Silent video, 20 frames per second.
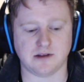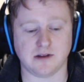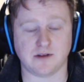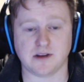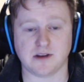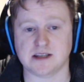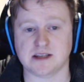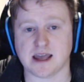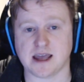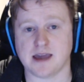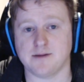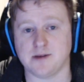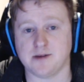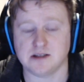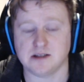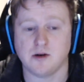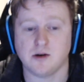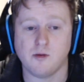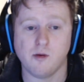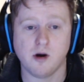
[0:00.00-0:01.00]
that this game
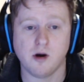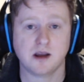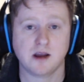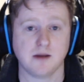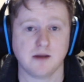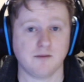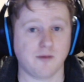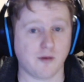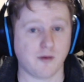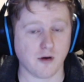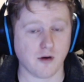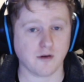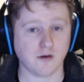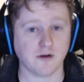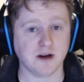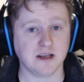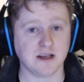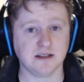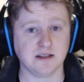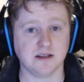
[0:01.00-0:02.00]
is a work in
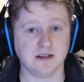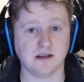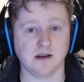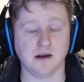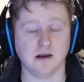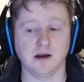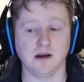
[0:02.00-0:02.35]
progress.